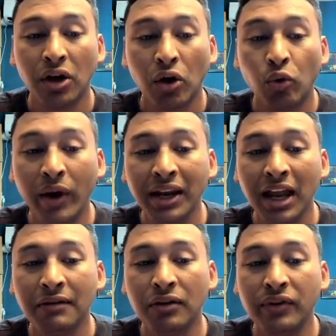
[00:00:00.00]

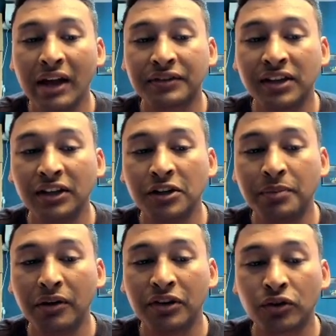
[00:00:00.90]
whenever we have seen this
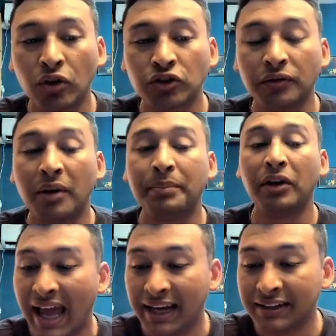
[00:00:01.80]
bearish crossover
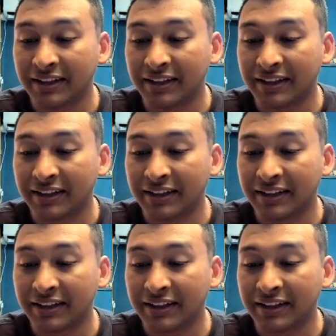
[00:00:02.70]
appearing, and at the